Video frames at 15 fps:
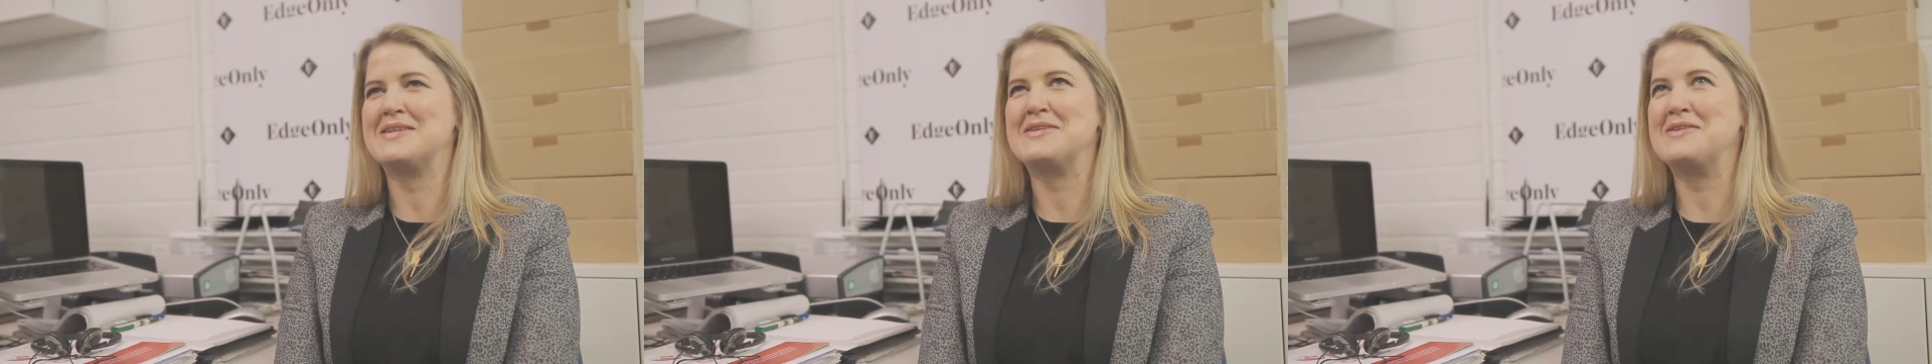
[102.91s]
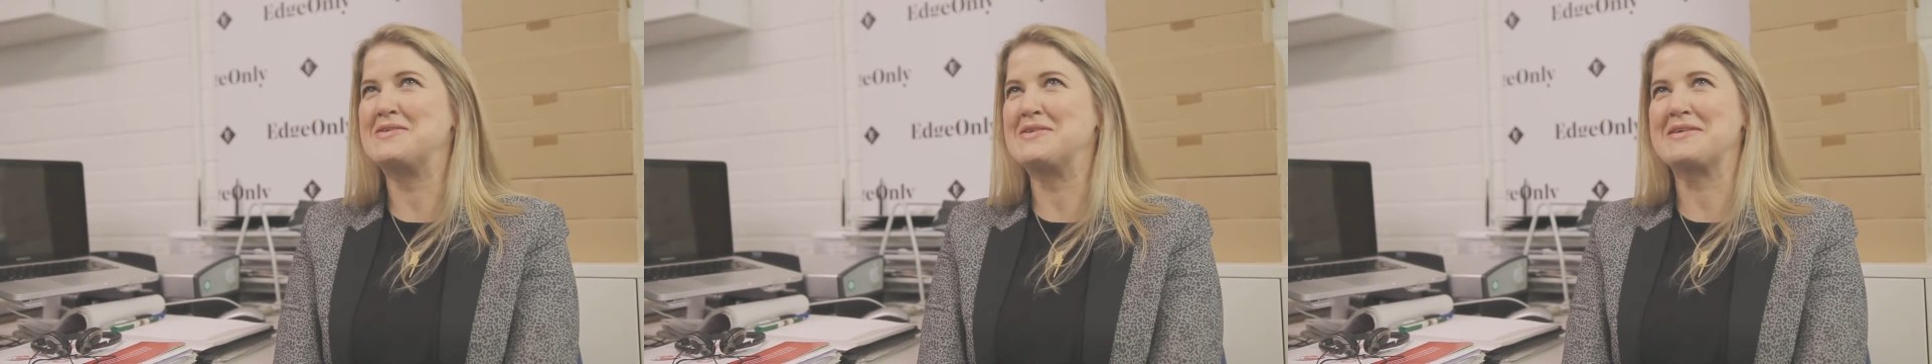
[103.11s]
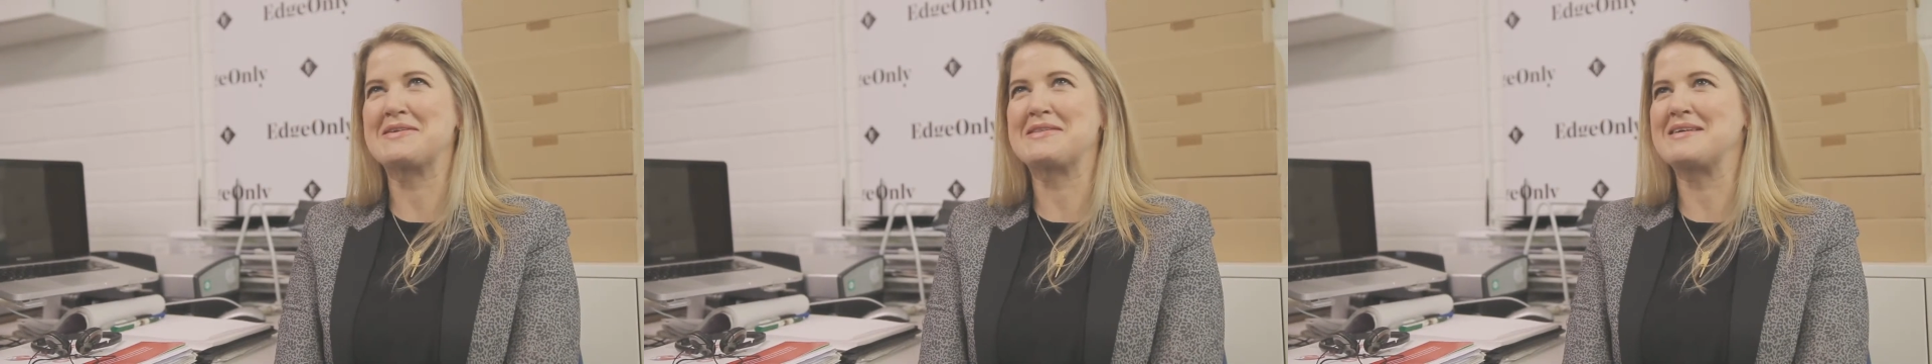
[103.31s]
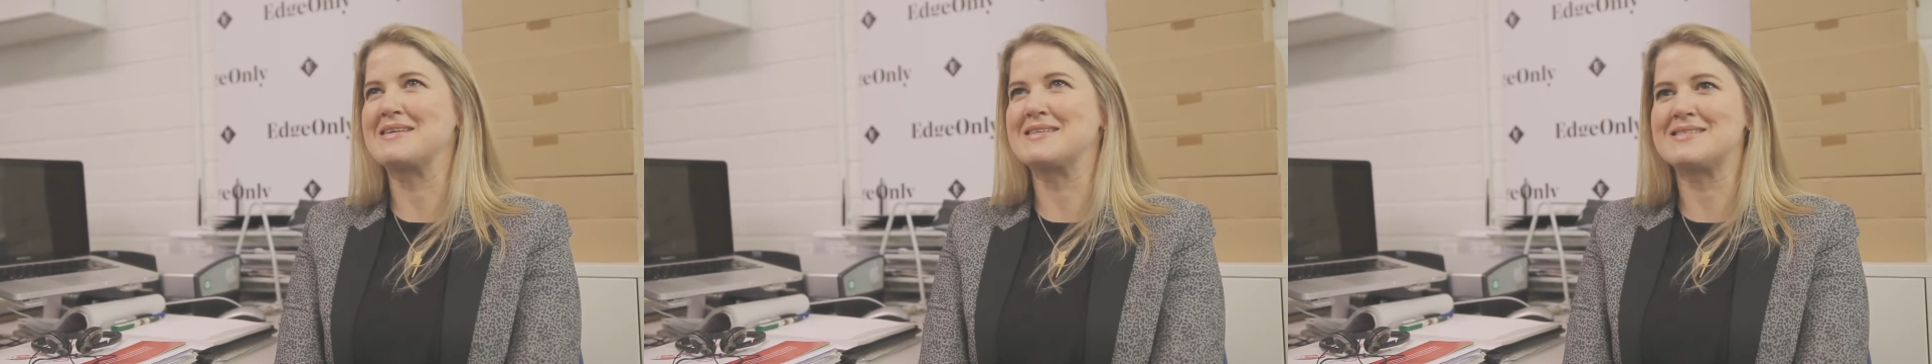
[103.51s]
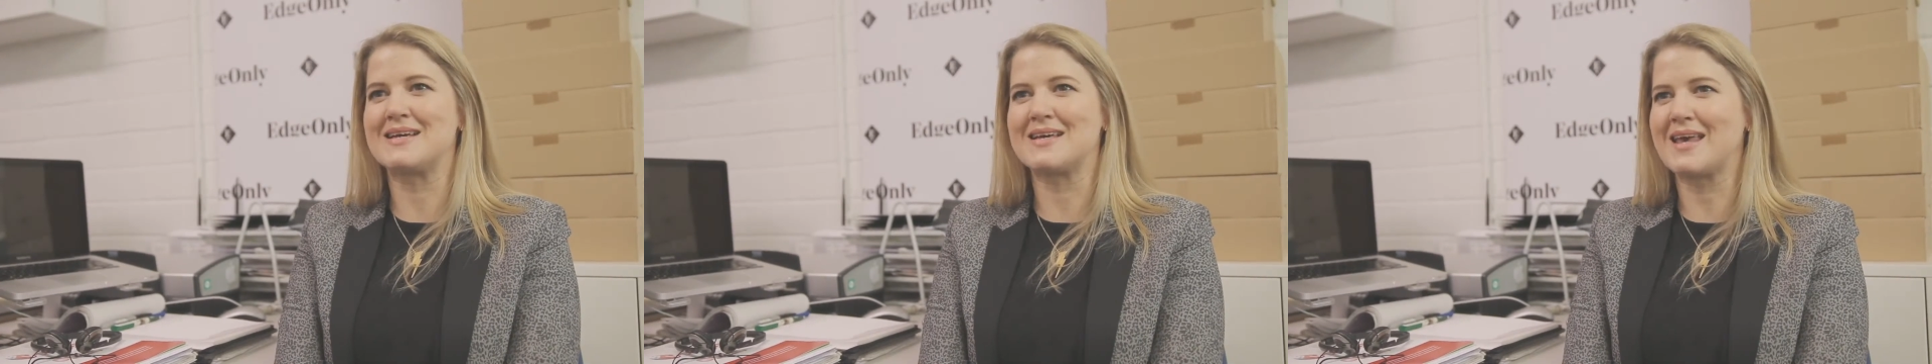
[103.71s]
learning
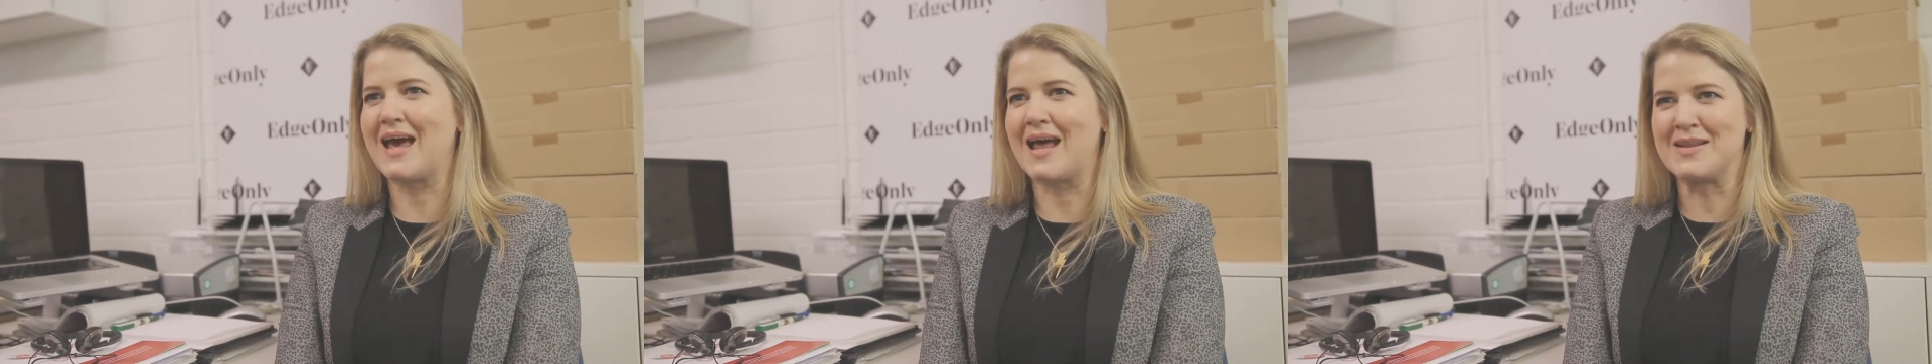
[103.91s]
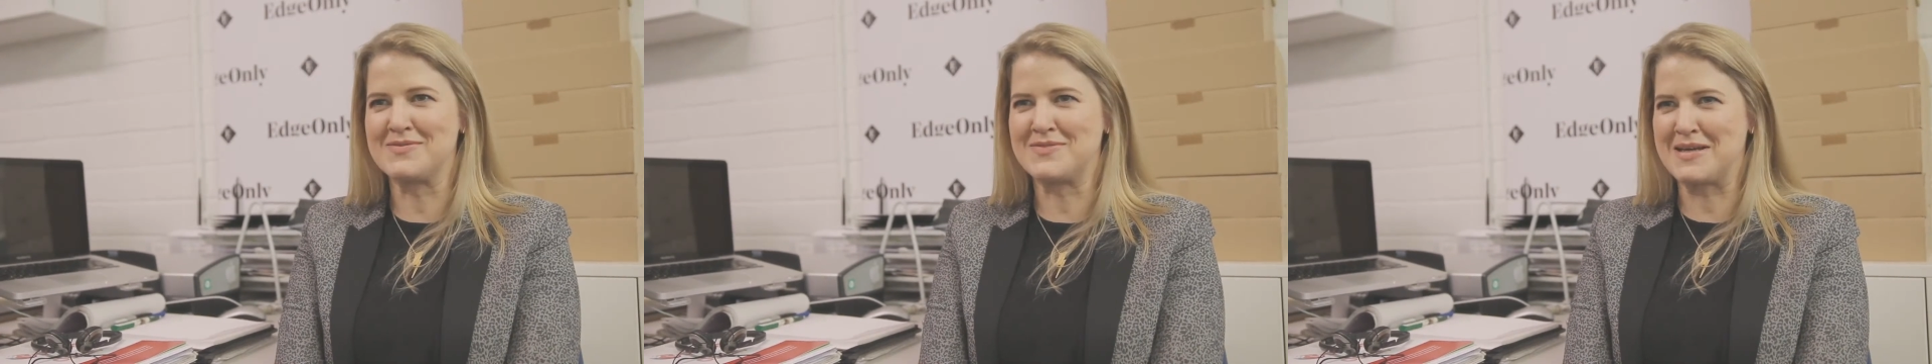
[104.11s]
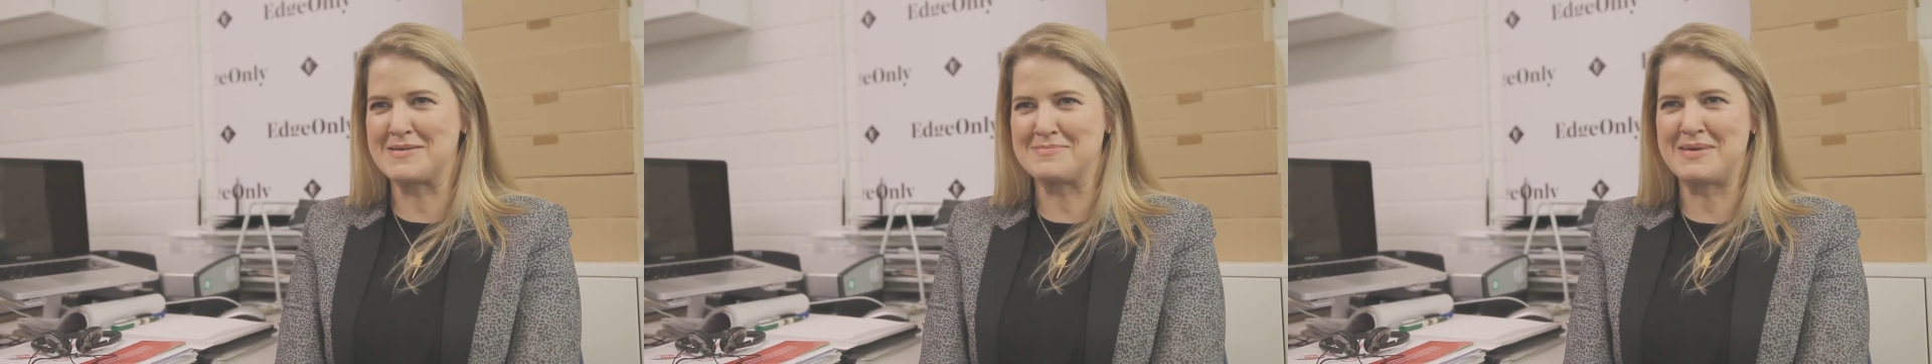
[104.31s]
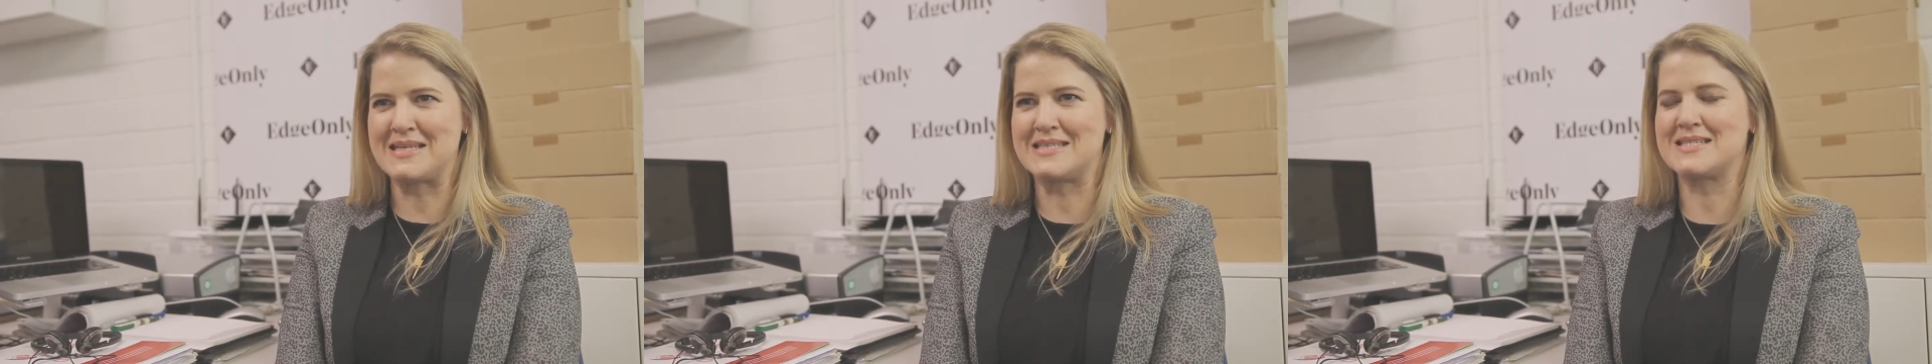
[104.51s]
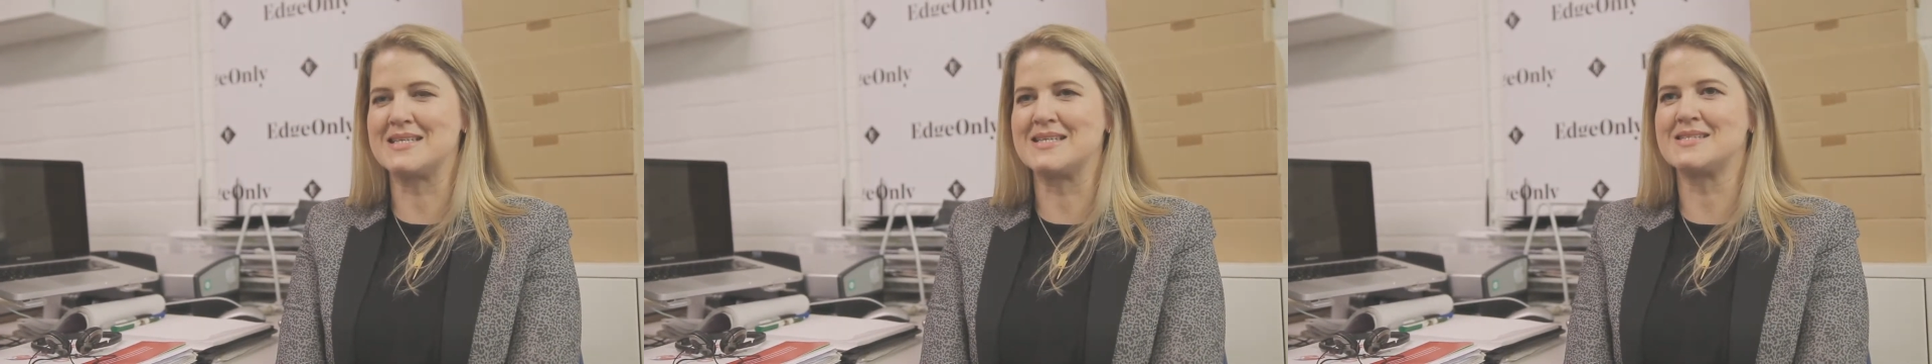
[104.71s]
things like elevator
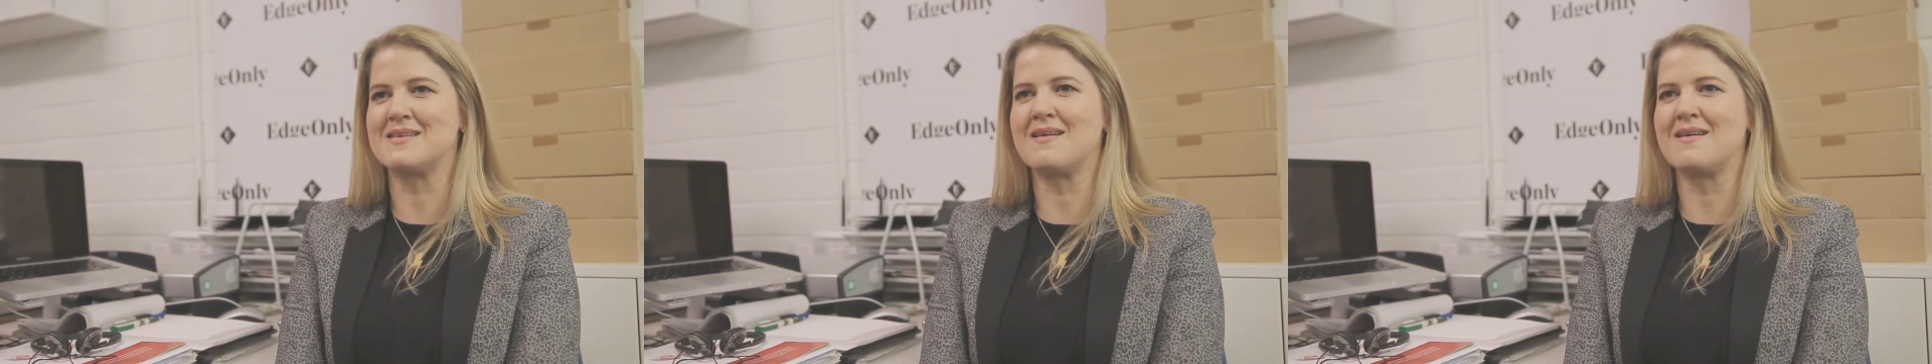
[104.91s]
pitches